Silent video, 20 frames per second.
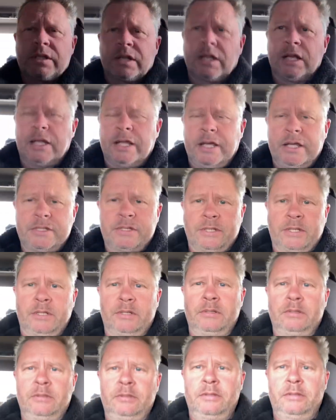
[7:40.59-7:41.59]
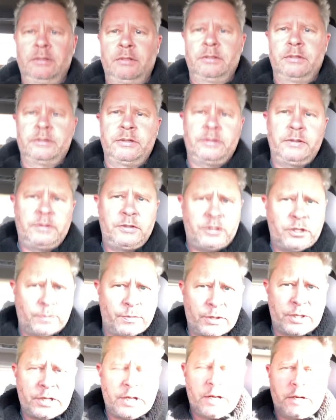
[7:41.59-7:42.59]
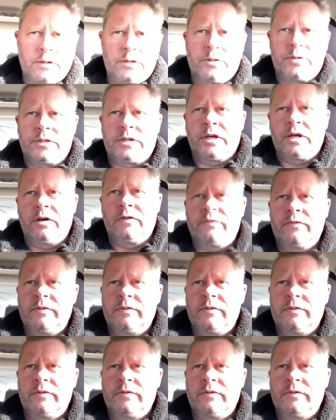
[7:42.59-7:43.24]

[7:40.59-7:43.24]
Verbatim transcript: lesson to protect yourself.